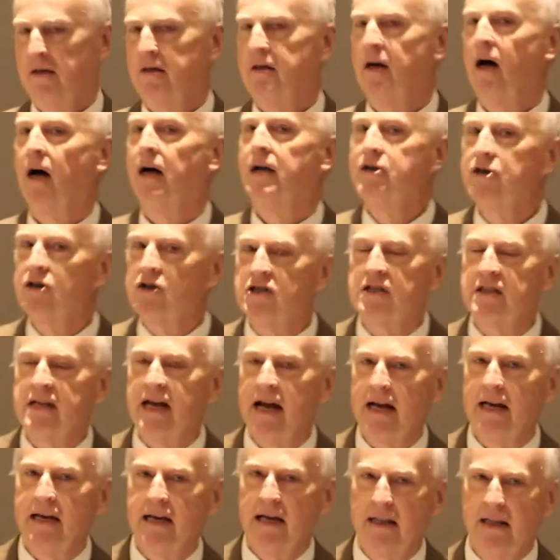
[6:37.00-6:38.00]
to
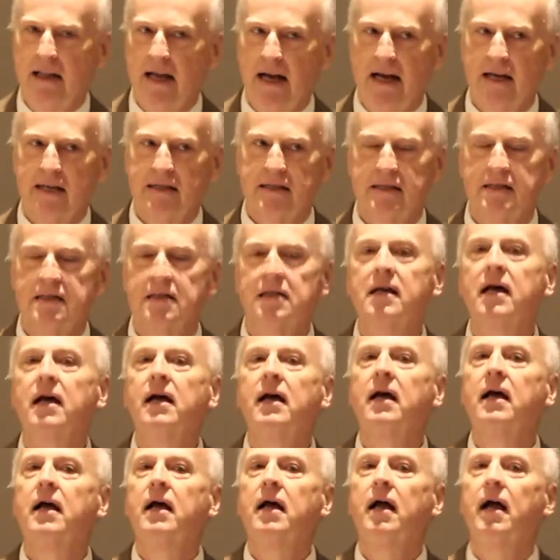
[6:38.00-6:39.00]
understanding this,
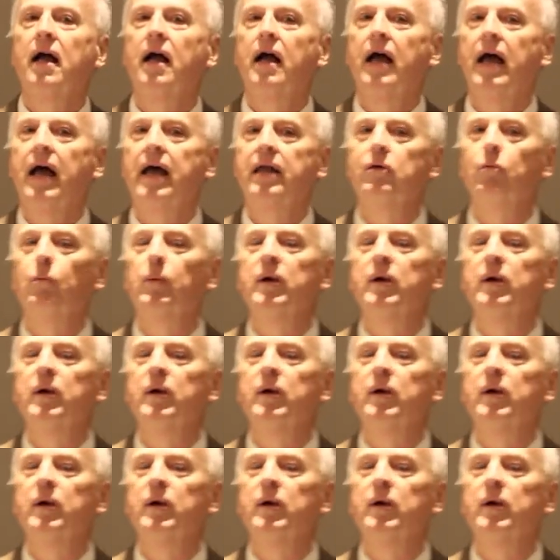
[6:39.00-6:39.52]
and